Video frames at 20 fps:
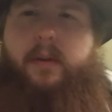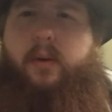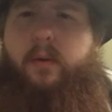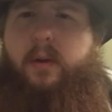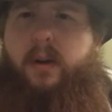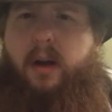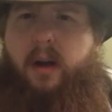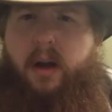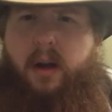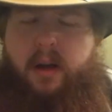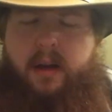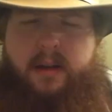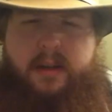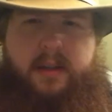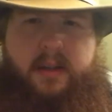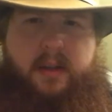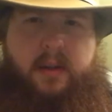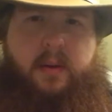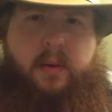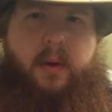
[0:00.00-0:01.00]
You can
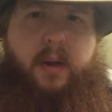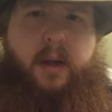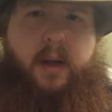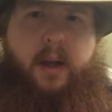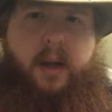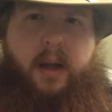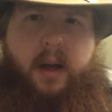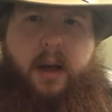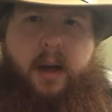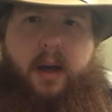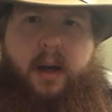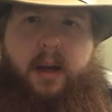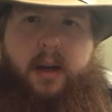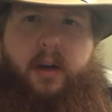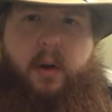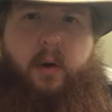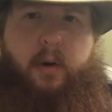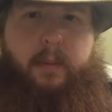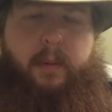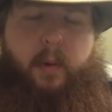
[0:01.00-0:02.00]
also uh,
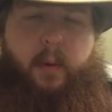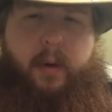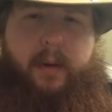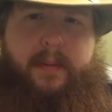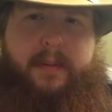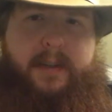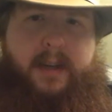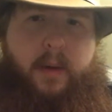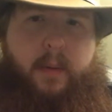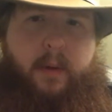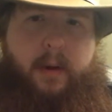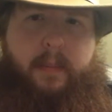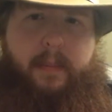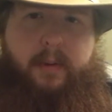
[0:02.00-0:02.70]
go on my website where I